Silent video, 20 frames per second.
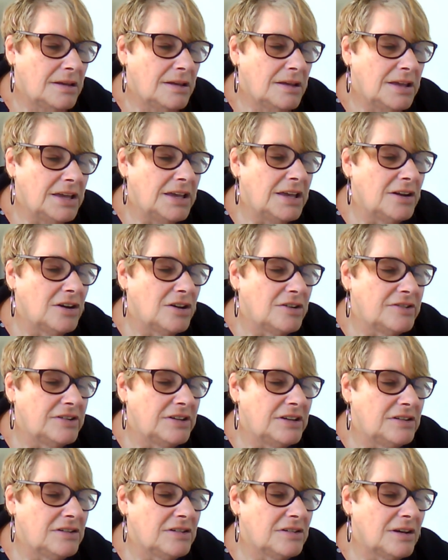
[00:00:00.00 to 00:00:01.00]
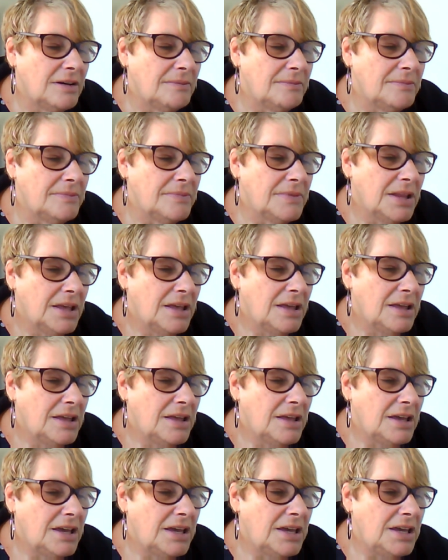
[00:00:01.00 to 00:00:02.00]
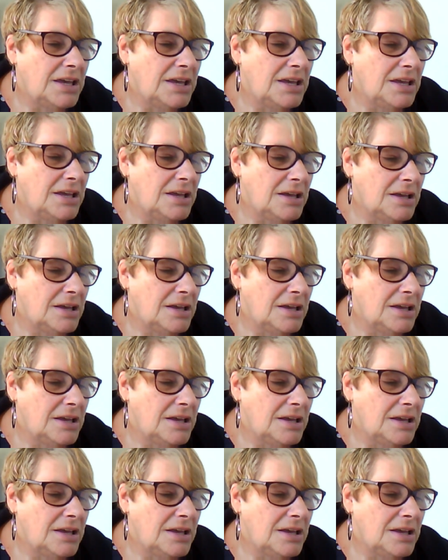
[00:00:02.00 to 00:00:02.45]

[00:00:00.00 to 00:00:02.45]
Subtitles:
Yeah, and I said, I